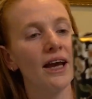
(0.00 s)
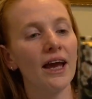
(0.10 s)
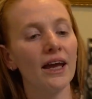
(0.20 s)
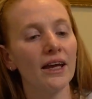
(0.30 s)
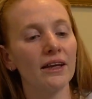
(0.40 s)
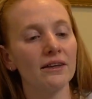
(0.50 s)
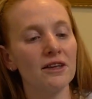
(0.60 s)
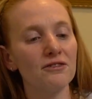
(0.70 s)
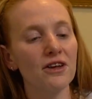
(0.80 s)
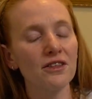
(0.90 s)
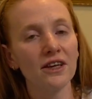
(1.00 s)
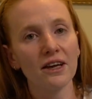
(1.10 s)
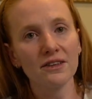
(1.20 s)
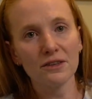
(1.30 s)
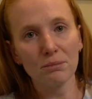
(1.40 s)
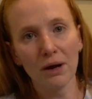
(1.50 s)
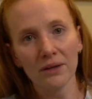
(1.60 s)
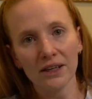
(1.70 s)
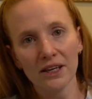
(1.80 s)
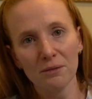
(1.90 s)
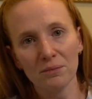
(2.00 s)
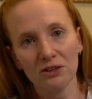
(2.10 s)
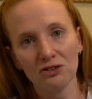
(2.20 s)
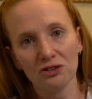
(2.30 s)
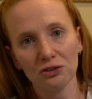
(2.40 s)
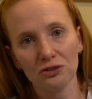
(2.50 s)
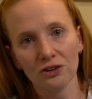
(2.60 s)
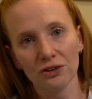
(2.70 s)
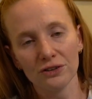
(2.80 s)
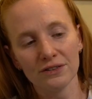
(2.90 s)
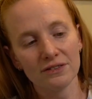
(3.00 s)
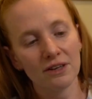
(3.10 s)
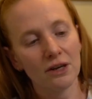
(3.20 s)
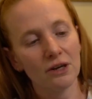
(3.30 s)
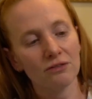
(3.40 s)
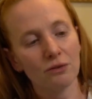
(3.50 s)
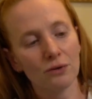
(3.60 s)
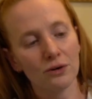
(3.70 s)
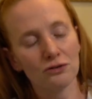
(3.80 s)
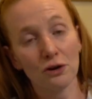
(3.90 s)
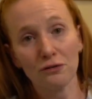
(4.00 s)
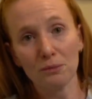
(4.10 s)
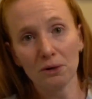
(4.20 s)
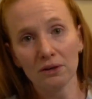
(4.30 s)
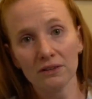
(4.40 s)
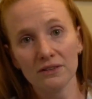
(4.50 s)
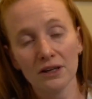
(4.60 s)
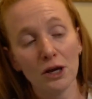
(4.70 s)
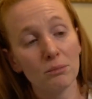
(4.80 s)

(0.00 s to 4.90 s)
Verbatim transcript: And if nothing else, I'll probably keep these Chilterns for trophy books.